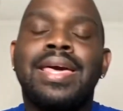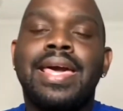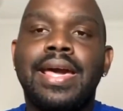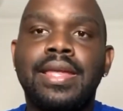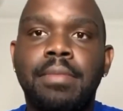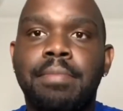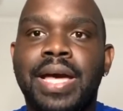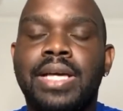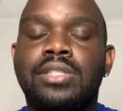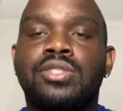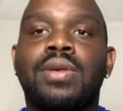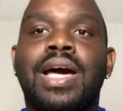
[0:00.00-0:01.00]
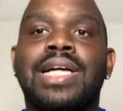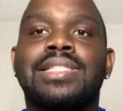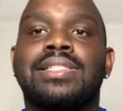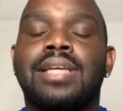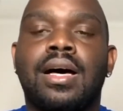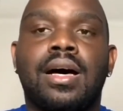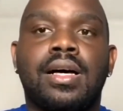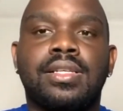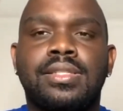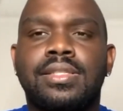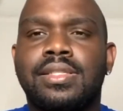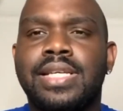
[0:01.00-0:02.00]
in the base, you got
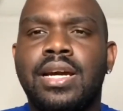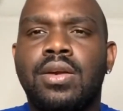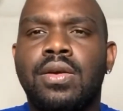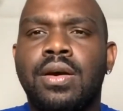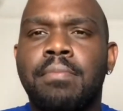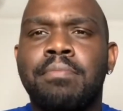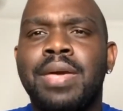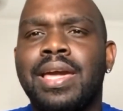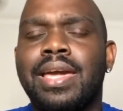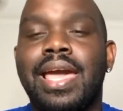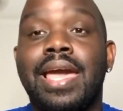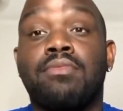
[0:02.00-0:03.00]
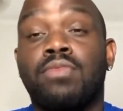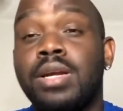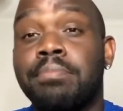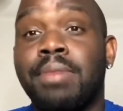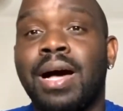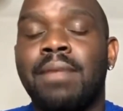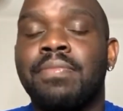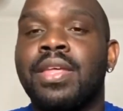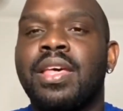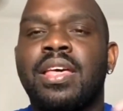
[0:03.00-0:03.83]
Sarah, Mick, and Redbot.